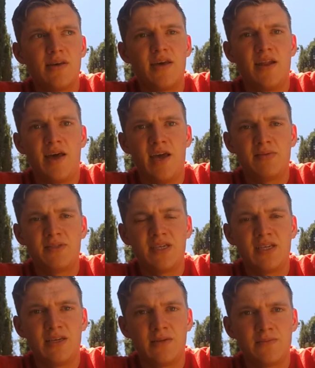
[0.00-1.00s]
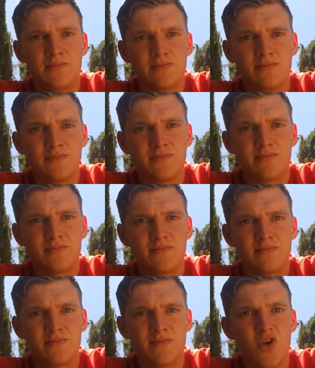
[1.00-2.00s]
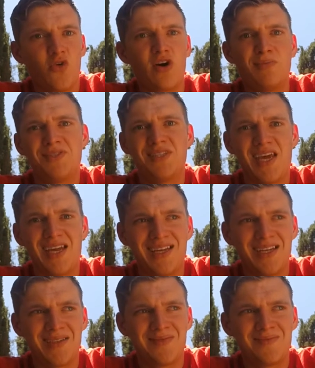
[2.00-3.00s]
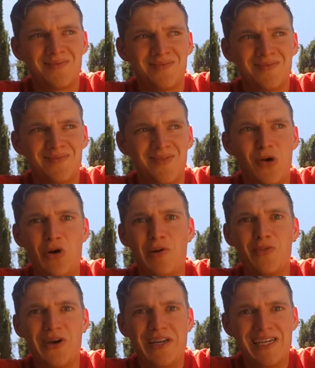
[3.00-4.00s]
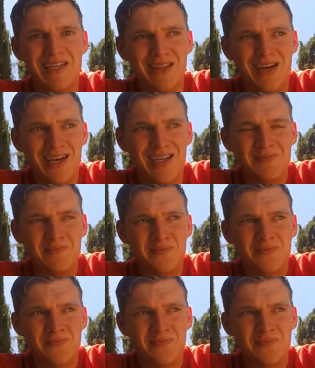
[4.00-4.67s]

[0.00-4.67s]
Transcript: and I am sitting, or I'm standing, or I'm waiting in line.